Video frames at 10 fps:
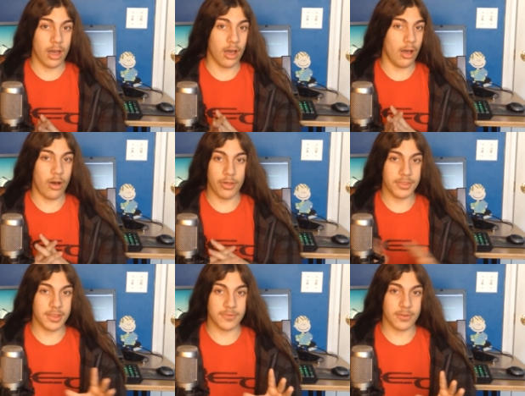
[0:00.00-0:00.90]
uh, all
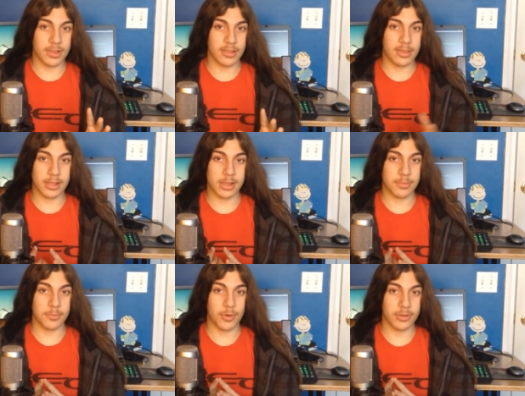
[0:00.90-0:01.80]
the different things
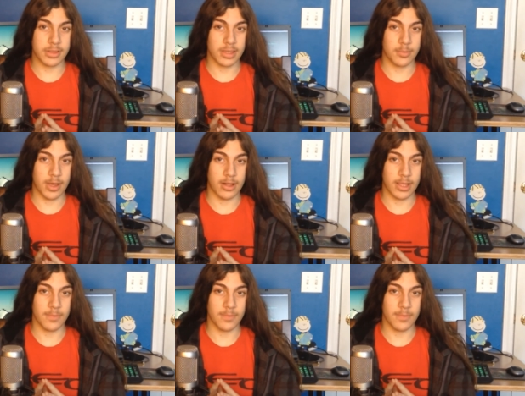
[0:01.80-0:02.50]
I've been posting about